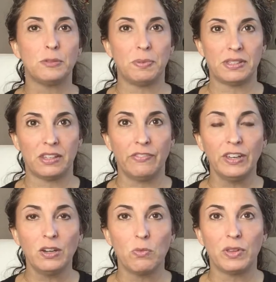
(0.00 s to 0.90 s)

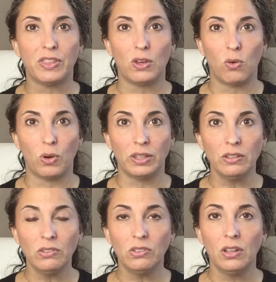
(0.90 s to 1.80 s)
specific with the
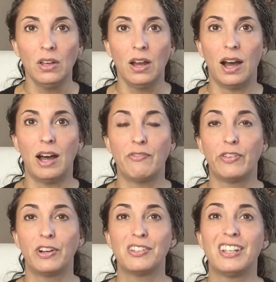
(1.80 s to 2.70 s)
oils
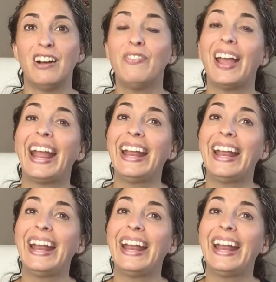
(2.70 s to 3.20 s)
for yourself.